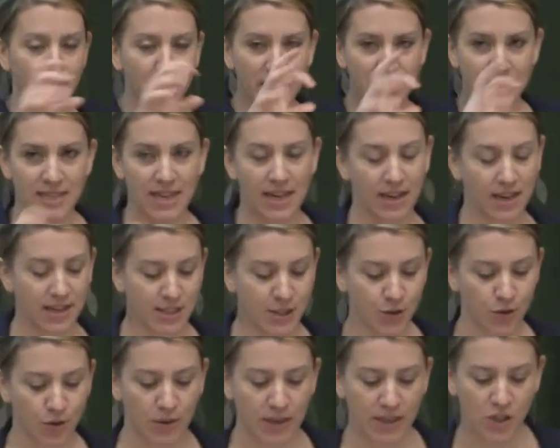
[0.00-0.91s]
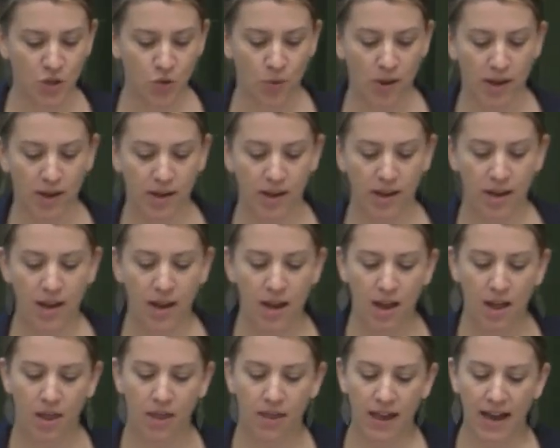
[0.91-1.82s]
I'm going to take us through each one
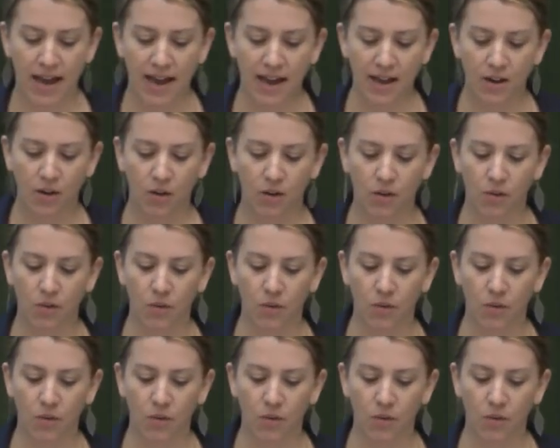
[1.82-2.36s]
that,